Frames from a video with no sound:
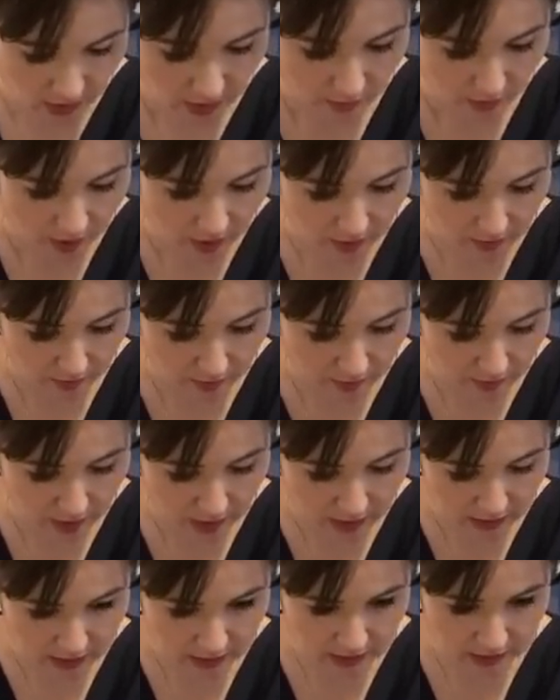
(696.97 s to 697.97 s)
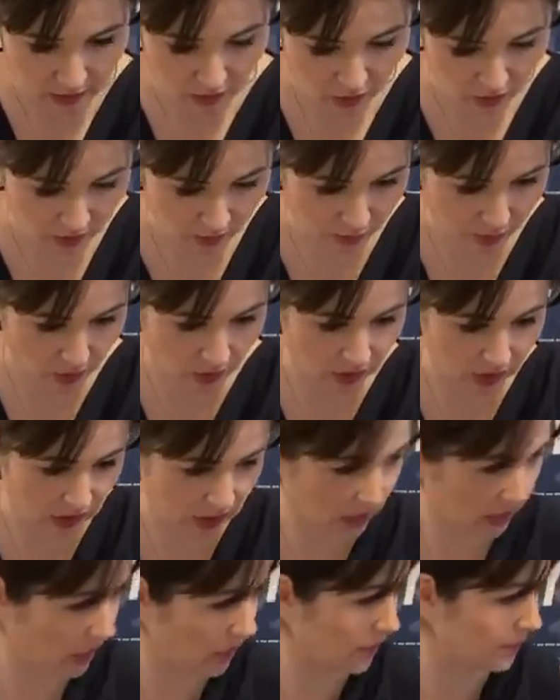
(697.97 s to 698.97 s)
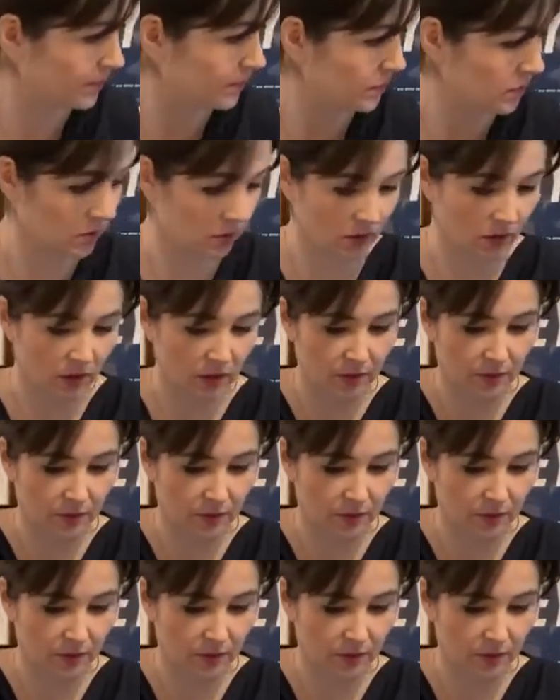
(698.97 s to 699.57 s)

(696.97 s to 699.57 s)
But mine is not a ponte, so